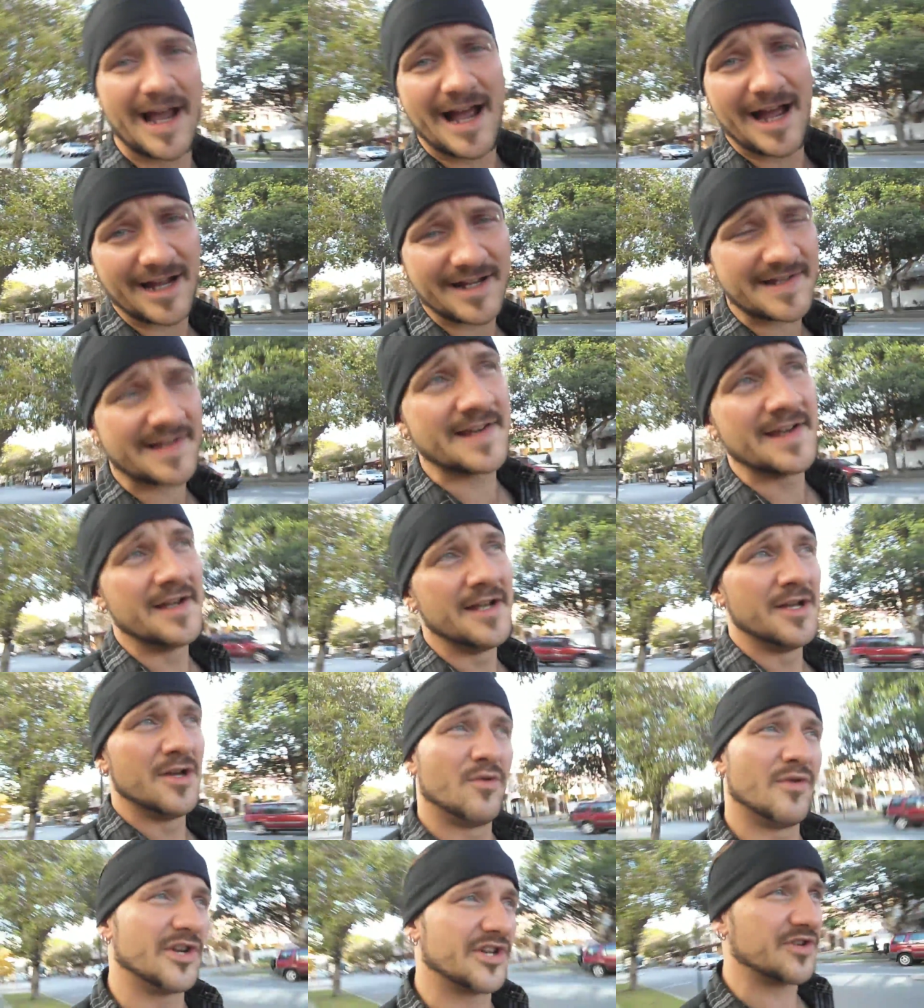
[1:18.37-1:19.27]
acts,
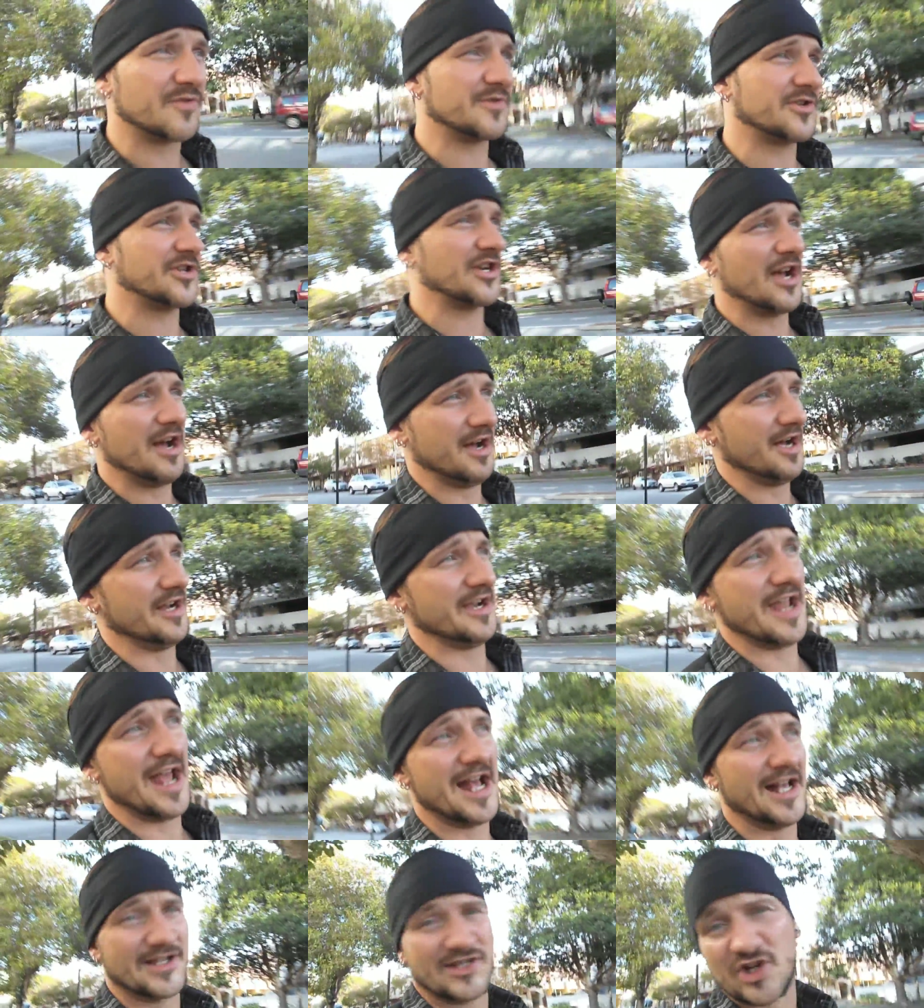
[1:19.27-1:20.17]
which
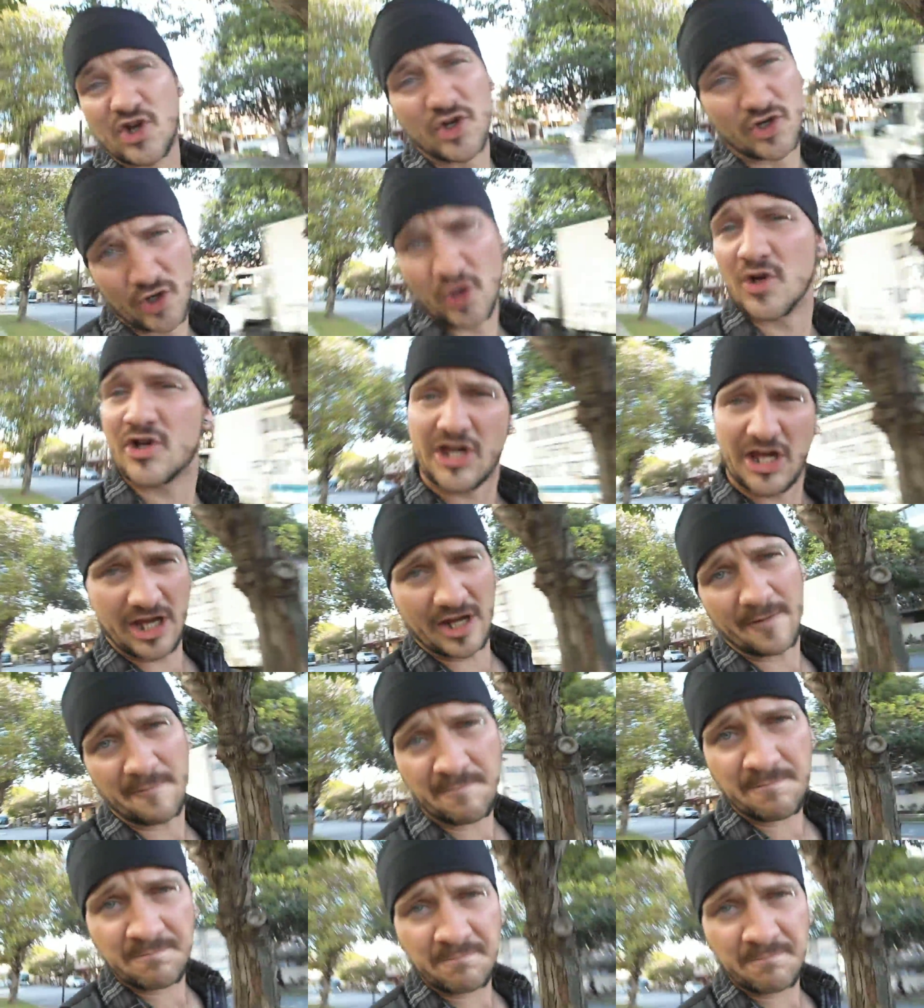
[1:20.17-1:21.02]
aren't as good looking.